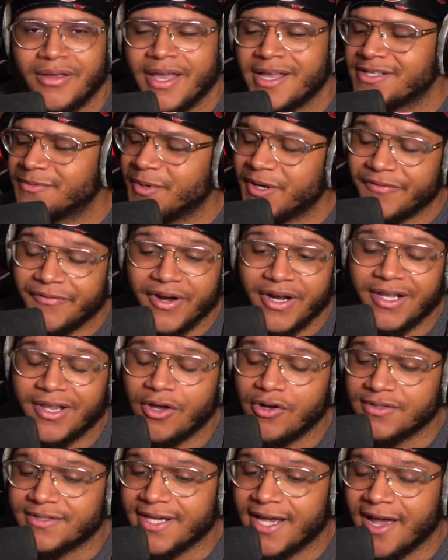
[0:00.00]
Been a very
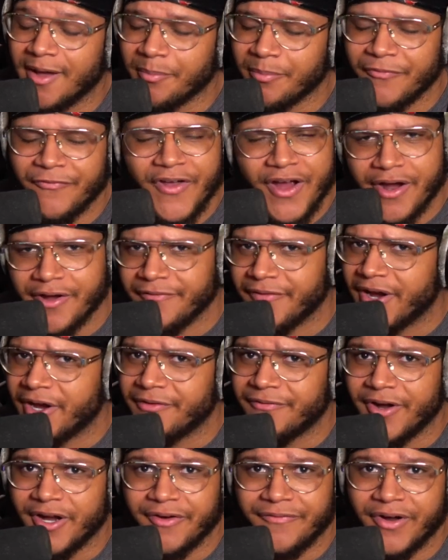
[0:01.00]
long time, very
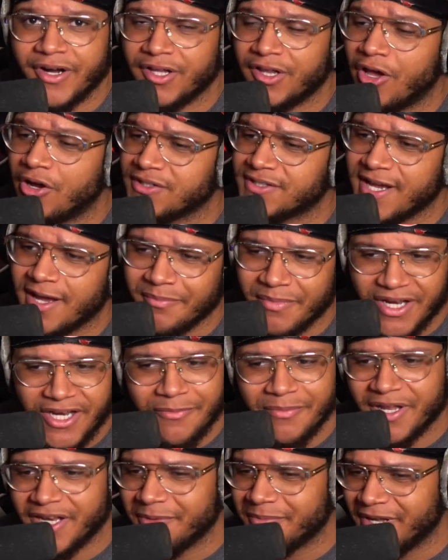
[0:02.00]
long time,
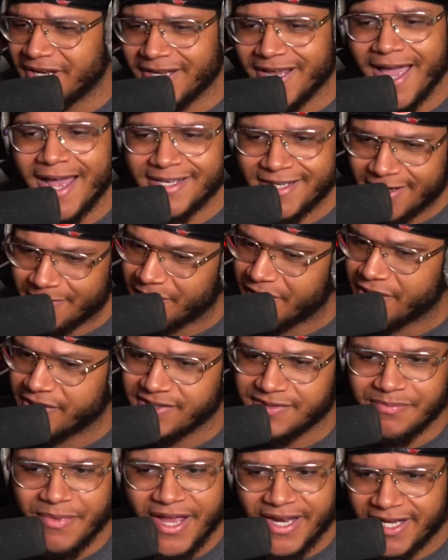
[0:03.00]
many goddamn
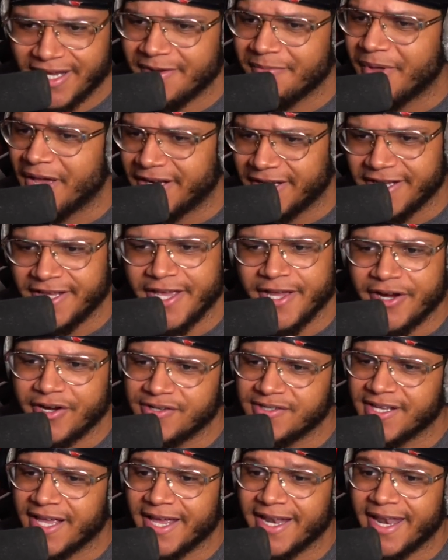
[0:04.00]
years, many
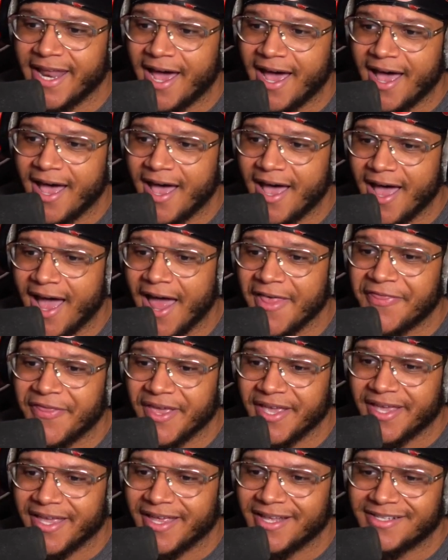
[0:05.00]
years. And I
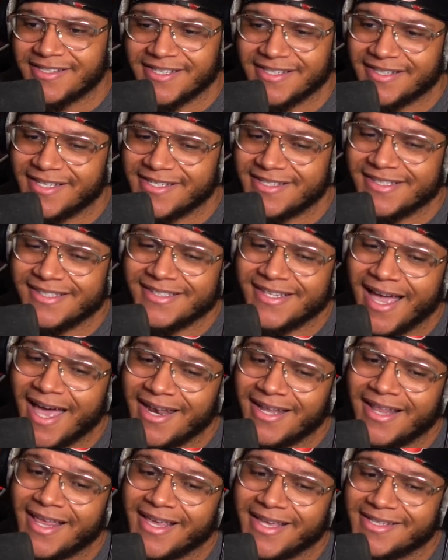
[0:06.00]
think it's in
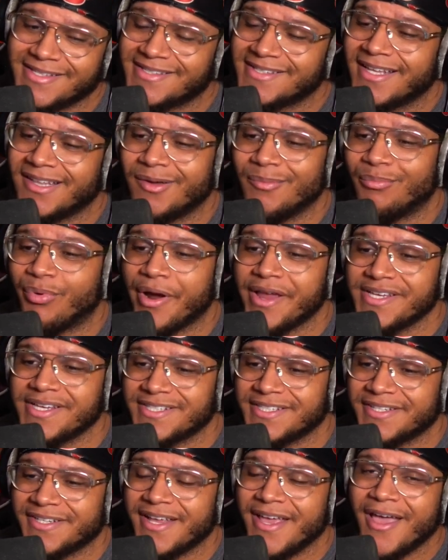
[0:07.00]
kind of like in
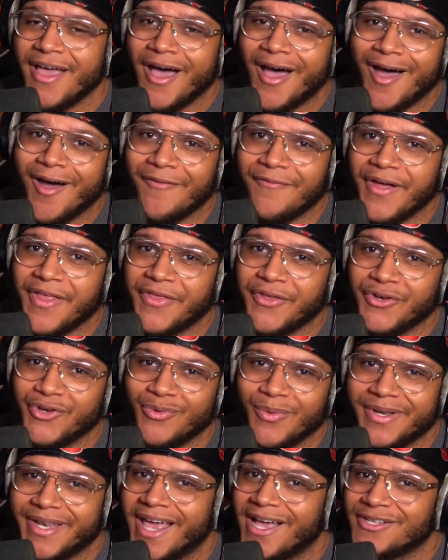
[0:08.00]
celebration of the
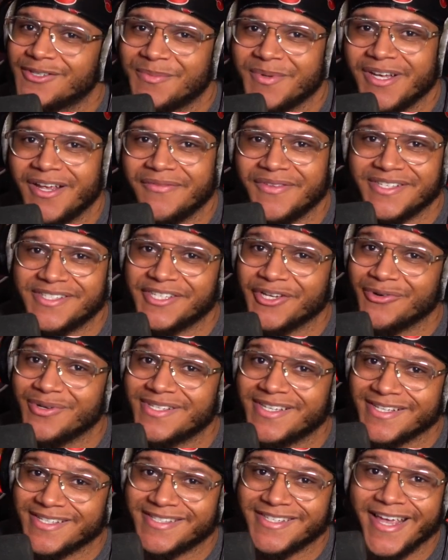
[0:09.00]
new announcement of the series
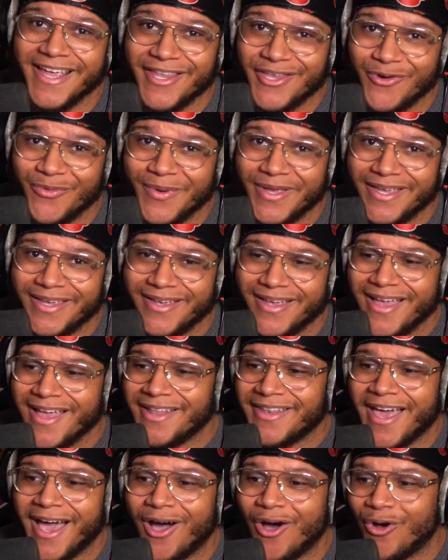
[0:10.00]
continuing.
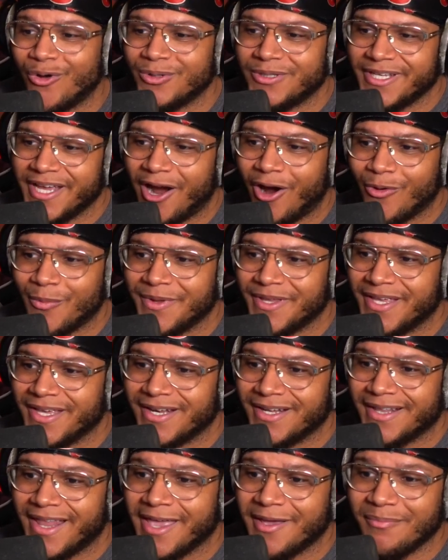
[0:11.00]
Not only are we
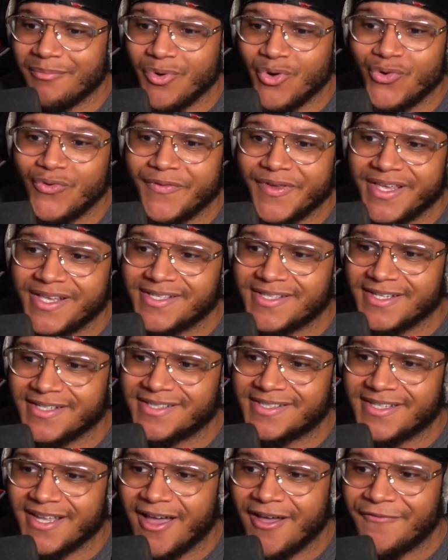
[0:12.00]
getting like movies and
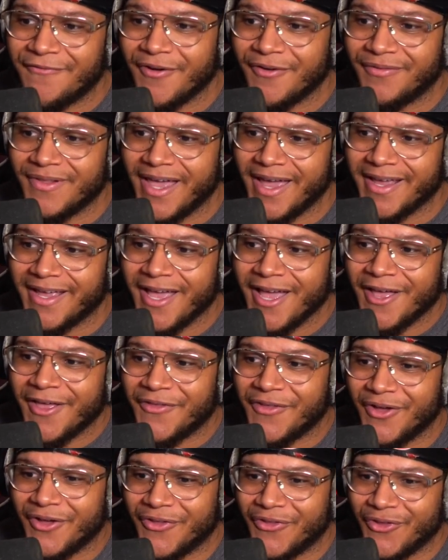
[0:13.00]
stuff of like
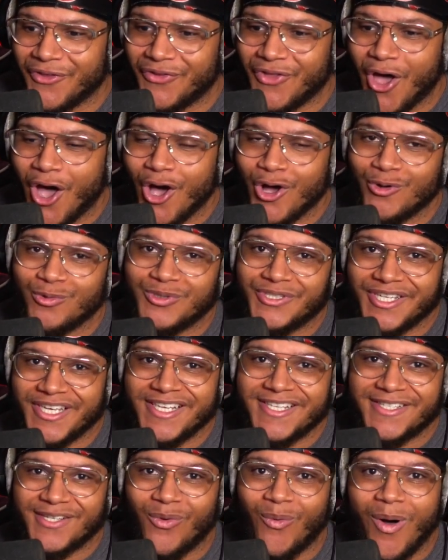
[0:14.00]
the OG
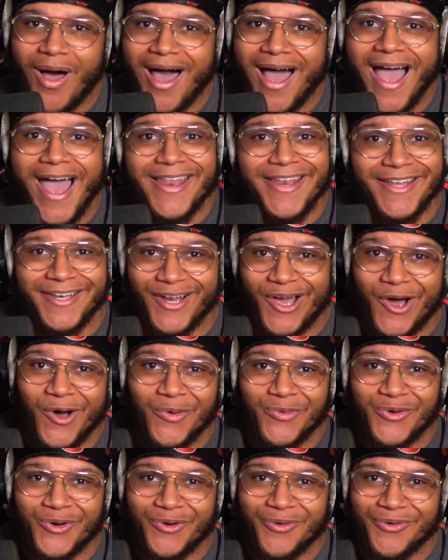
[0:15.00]
squad and
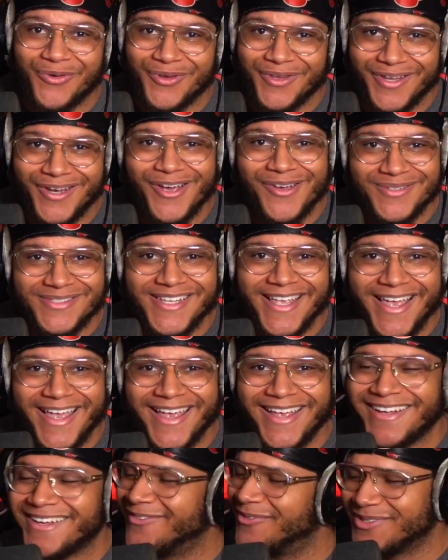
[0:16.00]
older, you know what I'm
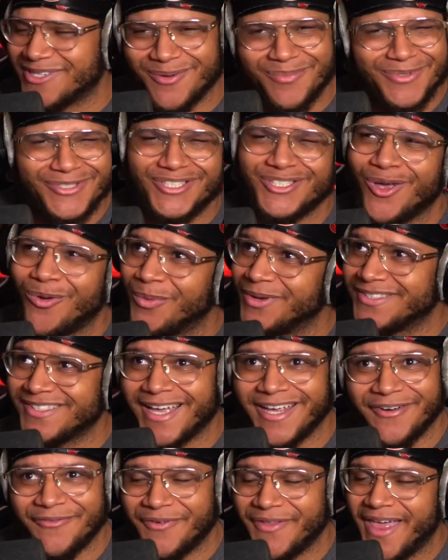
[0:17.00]
saying, which I'm so
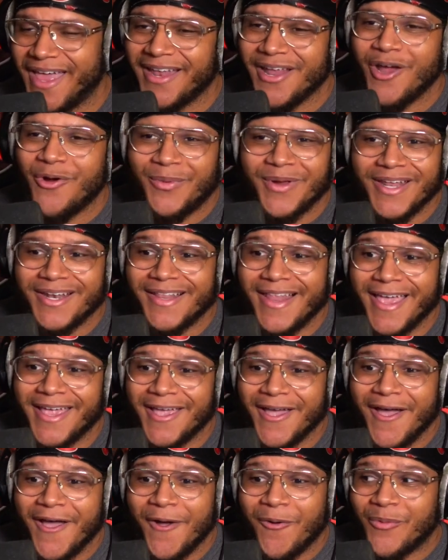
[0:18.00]
excited for that.
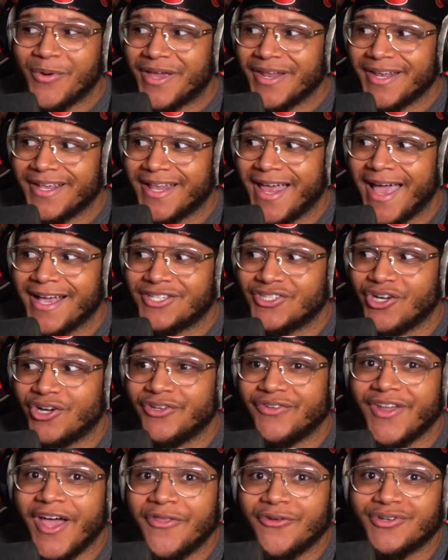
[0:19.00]
We're getting actually
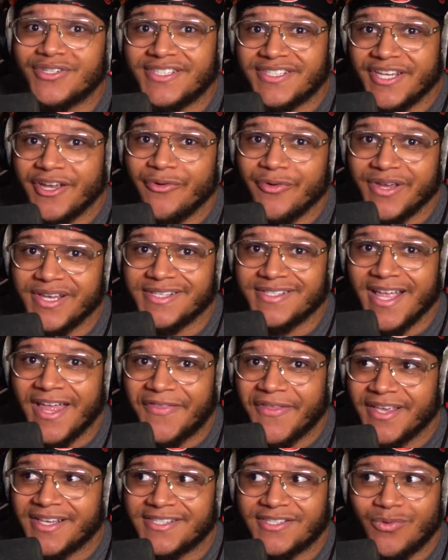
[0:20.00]
another series. I
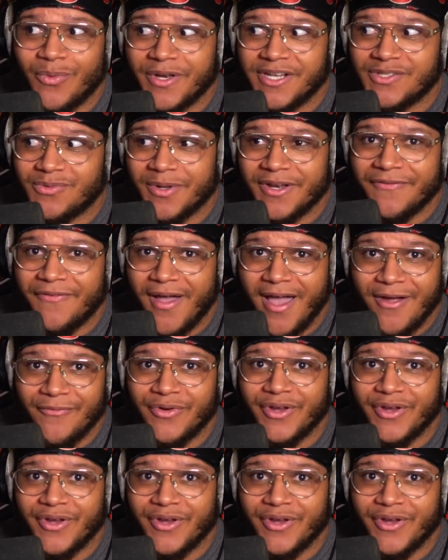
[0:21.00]
think it's 2025.